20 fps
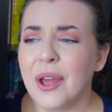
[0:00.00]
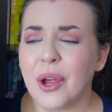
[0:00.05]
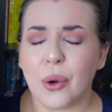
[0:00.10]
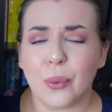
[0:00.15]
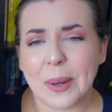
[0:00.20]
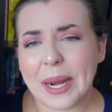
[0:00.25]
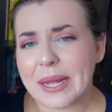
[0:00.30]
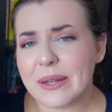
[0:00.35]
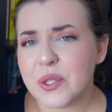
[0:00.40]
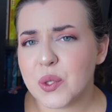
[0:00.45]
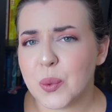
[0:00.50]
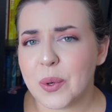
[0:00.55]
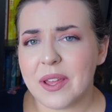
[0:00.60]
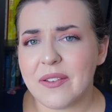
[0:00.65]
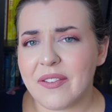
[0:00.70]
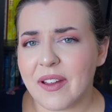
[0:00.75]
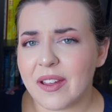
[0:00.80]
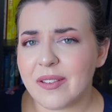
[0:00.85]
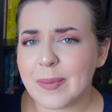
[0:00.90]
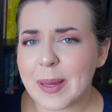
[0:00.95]
around
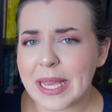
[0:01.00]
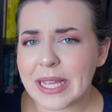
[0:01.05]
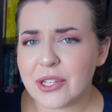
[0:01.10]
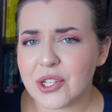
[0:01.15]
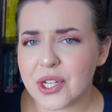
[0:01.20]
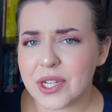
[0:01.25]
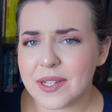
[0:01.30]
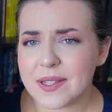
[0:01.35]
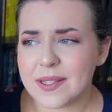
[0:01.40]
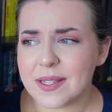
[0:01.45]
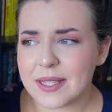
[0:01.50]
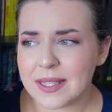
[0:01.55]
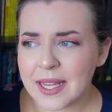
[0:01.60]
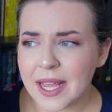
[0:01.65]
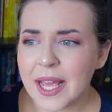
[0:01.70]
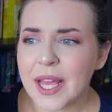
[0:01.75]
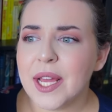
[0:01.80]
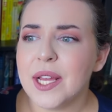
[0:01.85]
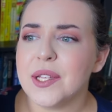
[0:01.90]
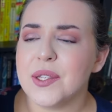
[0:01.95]
25 pages.
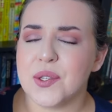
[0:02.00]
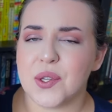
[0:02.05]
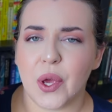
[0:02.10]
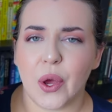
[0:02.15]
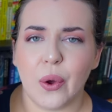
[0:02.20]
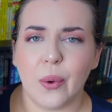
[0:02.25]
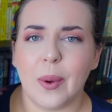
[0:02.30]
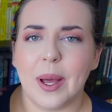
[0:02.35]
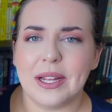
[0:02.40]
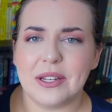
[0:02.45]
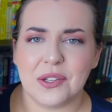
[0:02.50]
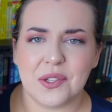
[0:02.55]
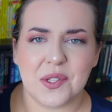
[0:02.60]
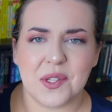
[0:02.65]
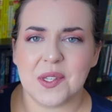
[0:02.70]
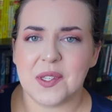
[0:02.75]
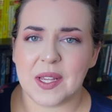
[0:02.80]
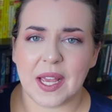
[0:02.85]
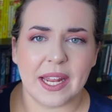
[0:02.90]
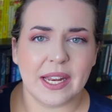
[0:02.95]
So I just
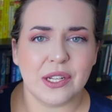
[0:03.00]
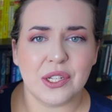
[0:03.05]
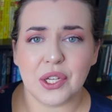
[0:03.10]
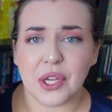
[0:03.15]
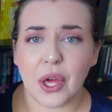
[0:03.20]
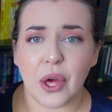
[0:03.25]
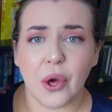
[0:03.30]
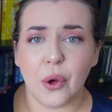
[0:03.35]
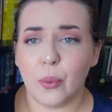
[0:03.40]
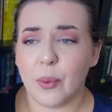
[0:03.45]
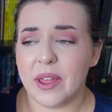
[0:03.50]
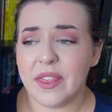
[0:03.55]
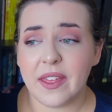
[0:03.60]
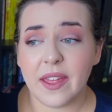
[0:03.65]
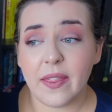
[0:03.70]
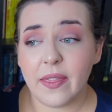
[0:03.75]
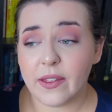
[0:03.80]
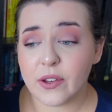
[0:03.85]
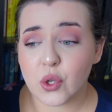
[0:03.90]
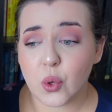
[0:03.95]
decided to go
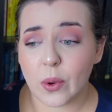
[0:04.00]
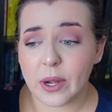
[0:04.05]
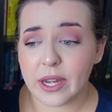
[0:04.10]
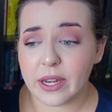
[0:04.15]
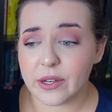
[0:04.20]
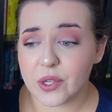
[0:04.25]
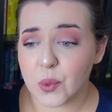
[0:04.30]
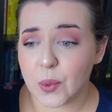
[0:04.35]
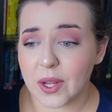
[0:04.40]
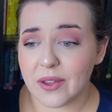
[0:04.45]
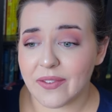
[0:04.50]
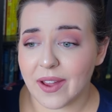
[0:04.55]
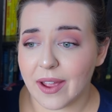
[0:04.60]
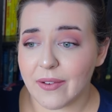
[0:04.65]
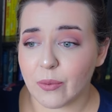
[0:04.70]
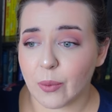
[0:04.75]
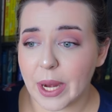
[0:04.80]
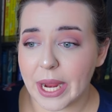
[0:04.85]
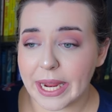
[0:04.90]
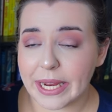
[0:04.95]
within the 20 to
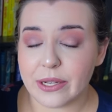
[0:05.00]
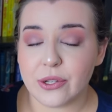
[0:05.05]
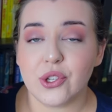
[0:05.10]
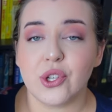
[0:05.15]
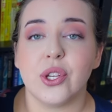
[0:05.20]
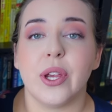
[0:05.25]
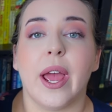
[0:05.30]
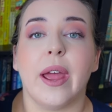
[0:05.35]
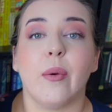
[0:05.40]
25 range.